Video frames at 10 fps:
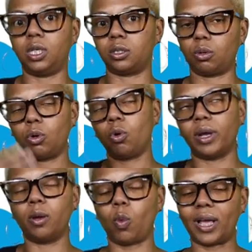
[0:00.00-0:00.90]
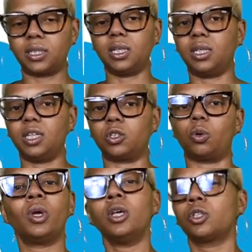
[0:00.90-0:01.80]
Diesel or NYC Diesel.
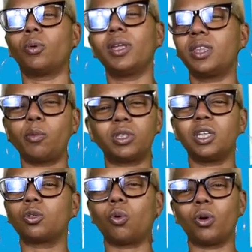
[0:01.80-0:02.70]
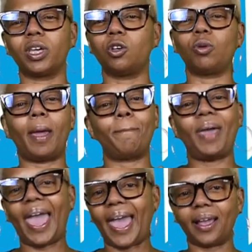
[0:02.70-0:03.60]
So anything with Diesel gonna give you that
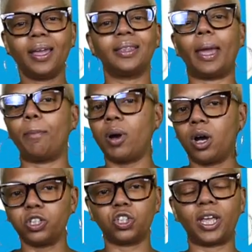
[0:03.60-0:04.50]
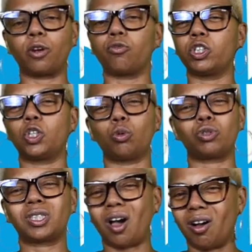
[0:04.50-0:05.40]
pack, that punch, that original
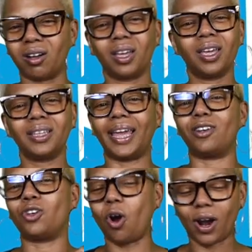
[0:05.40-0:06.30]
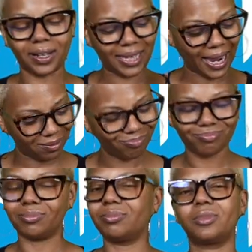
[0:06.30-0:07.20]
skunk, that dark, that,
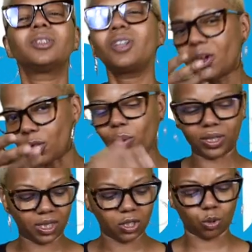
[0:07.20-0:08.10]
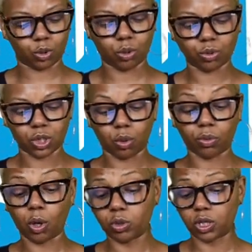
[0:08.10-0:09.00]
y'all know what Diesel do. So
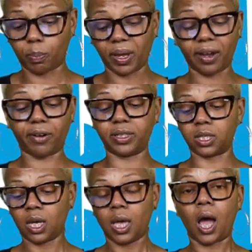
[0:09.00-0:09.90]
those are the parents.